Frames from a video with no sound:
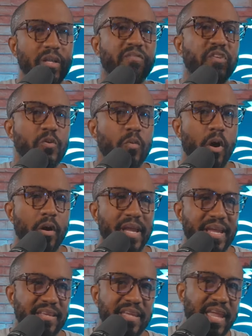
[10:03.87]
heard if you
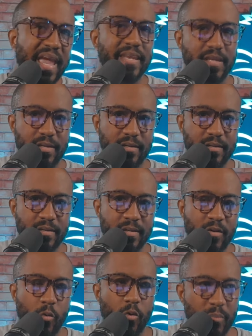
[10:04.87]
are in Canada
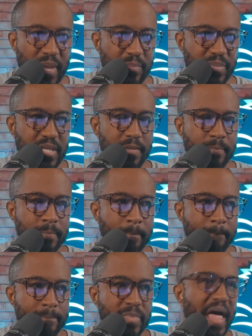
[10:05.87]
or maybe
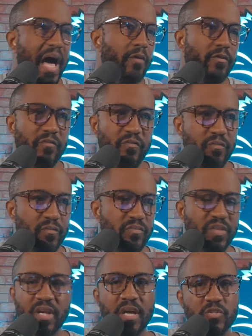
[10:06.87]
out of
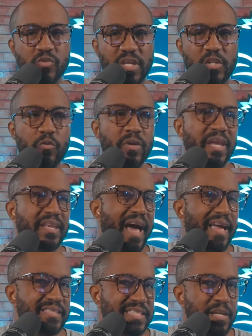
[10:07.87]
the country, you
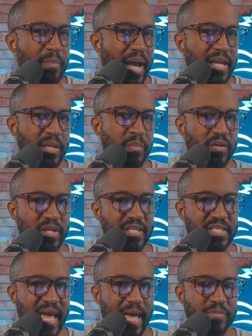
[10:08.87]
cannot see my
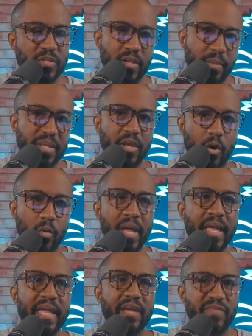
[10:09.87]
community tab. So let me
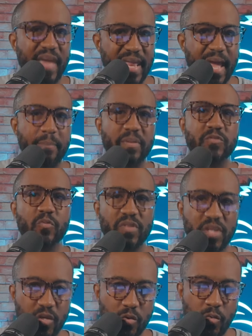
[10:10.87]
know if that happens
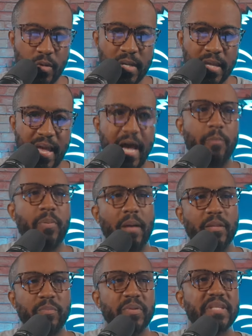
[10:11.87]
with you. I'll
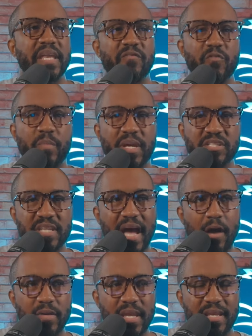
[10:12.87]
probably put that information
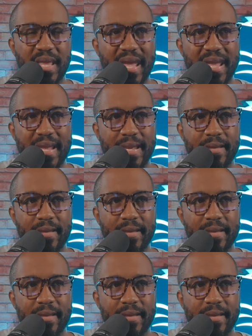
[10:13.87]
out in